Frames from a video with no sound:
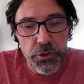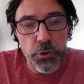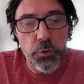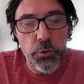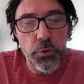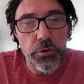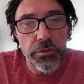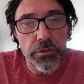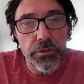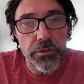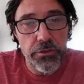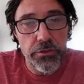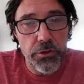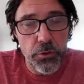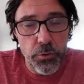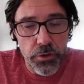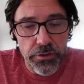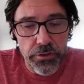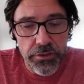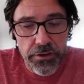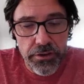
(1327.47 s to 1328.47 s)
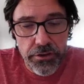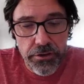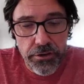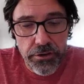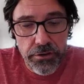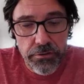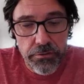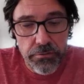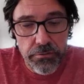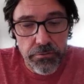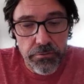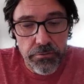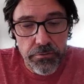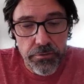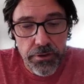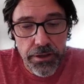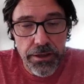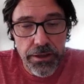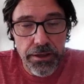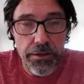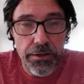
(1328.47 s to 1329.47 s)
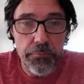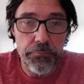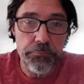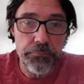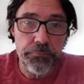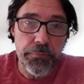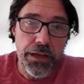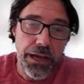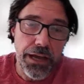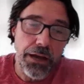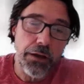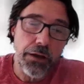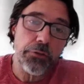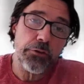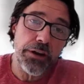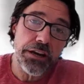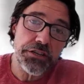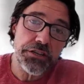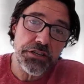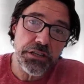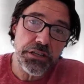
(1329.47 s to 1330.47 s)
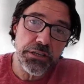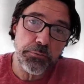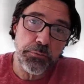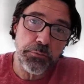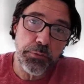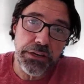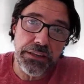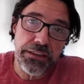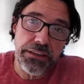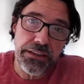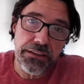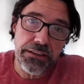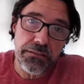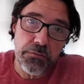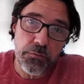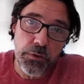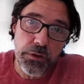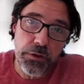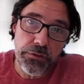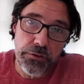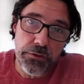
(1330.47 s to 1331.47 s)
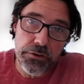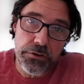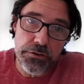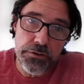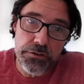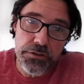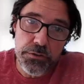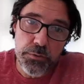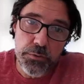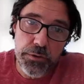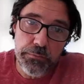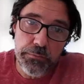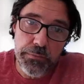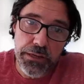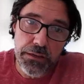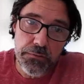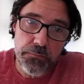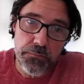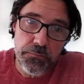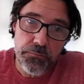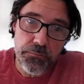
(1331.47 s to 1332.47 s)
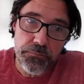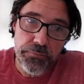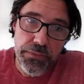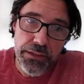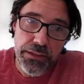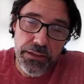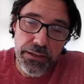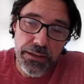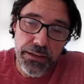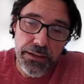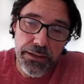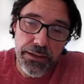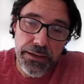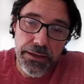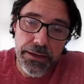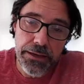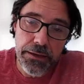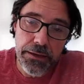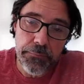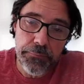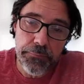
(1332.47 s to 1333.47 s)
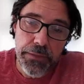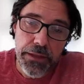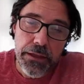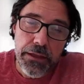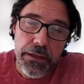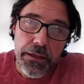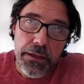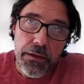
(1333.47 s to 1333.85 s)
doing their how they're actually breathing when they're swimming. And